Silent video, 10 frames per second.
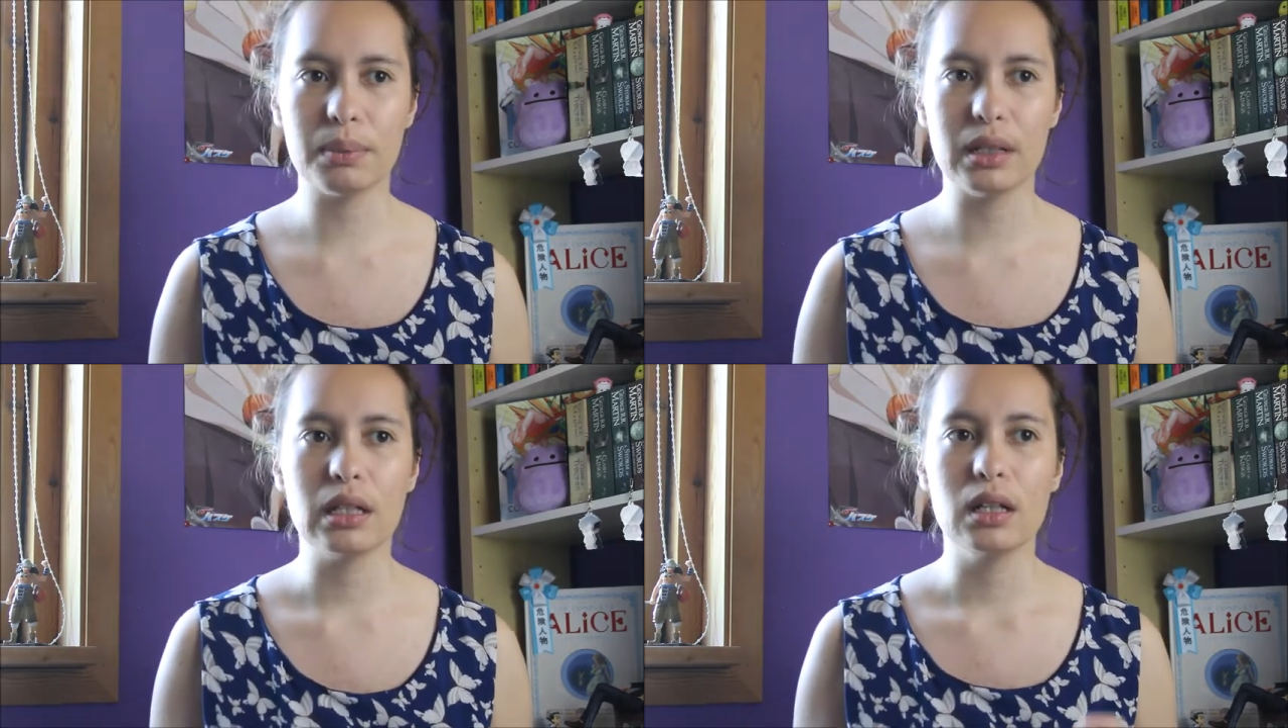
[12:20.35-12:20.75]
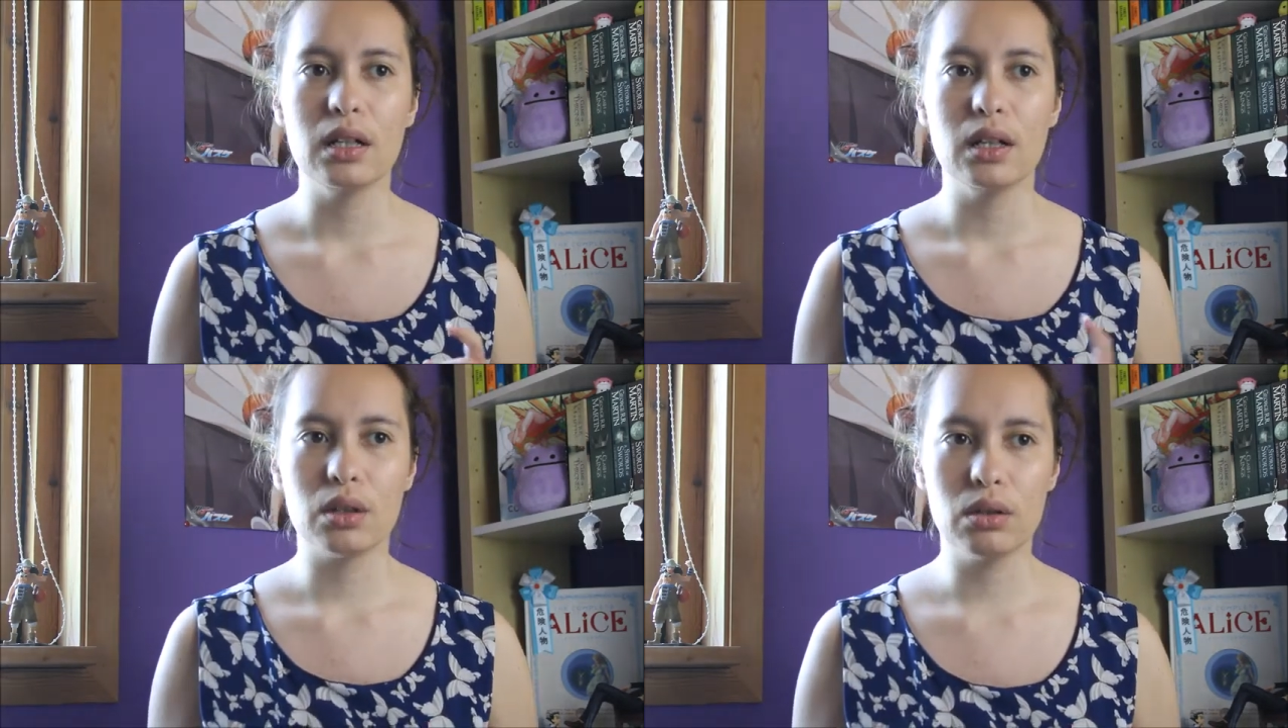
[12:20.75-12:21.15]
be
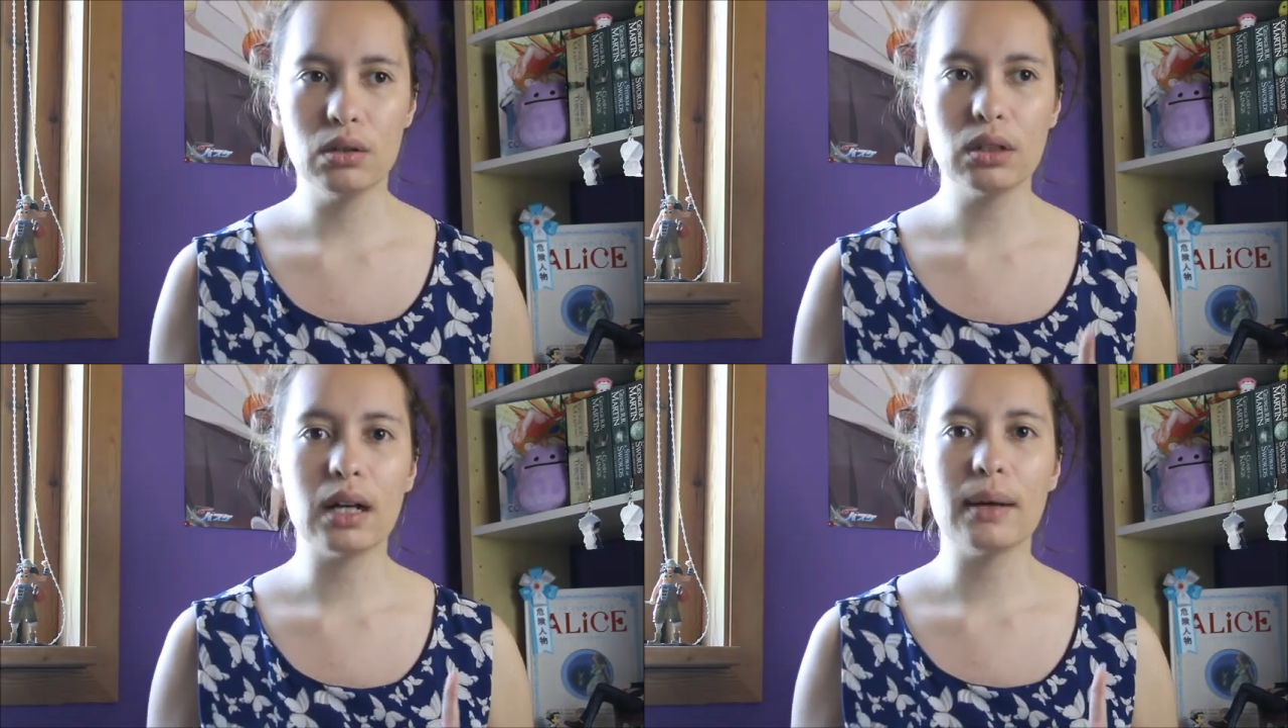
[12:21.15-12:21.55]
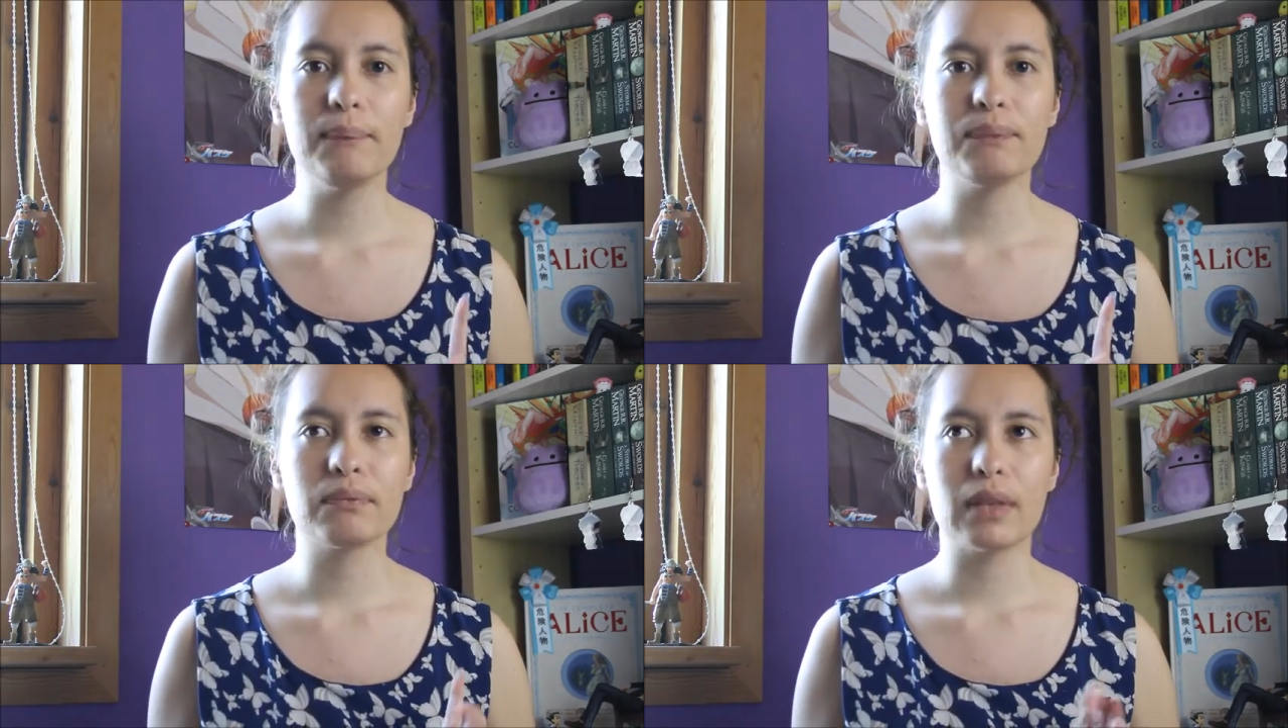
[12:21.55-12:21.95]
Kuga
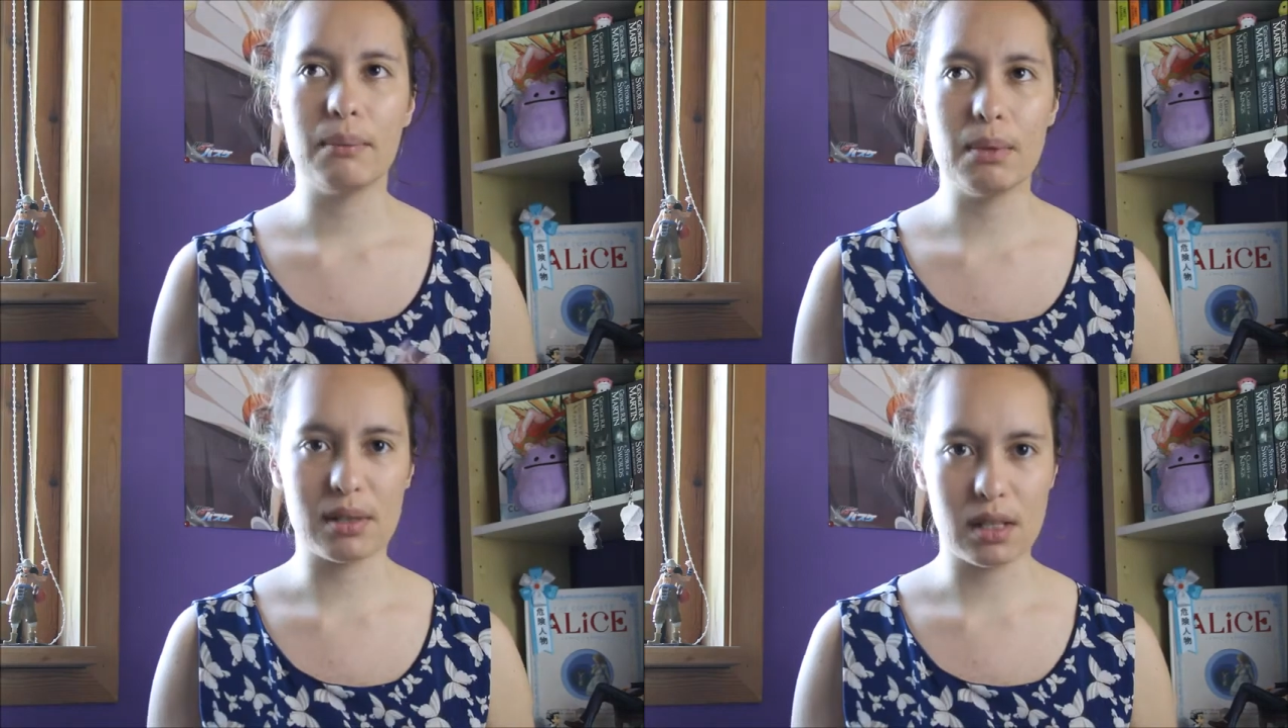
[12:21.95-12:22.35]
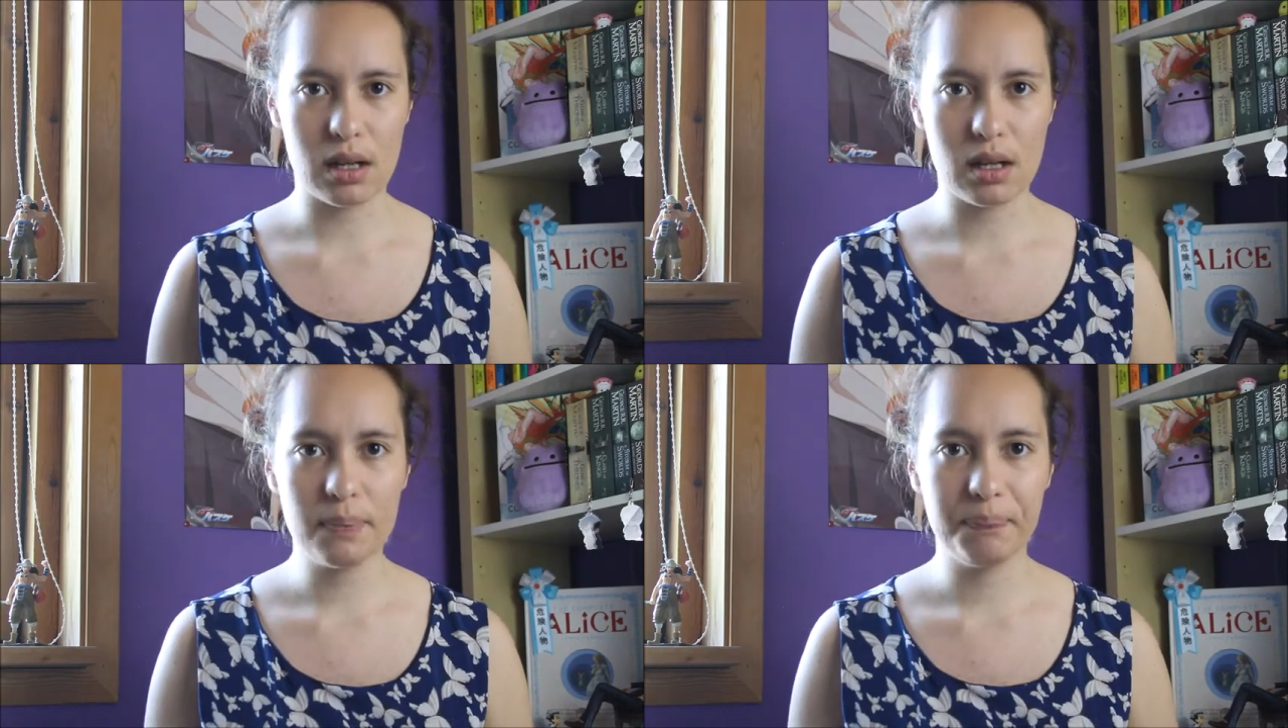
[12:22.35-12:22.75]
and
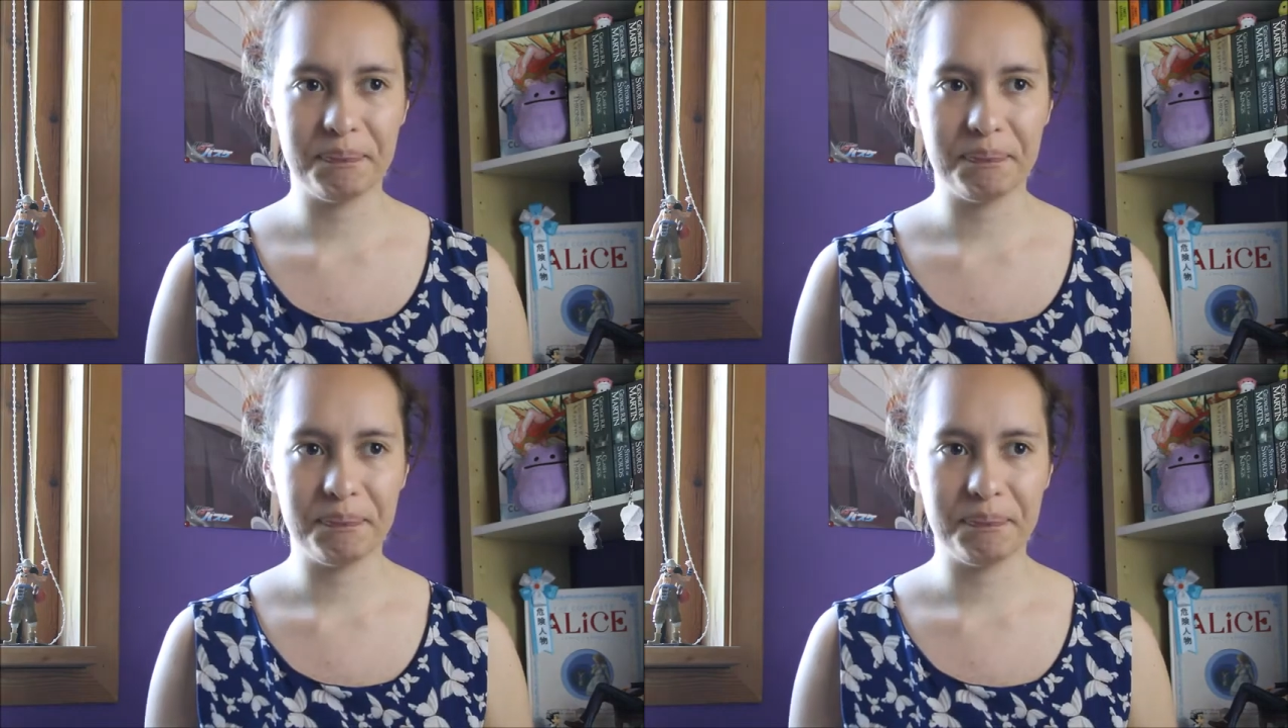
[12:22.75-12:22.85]
Mimasaka,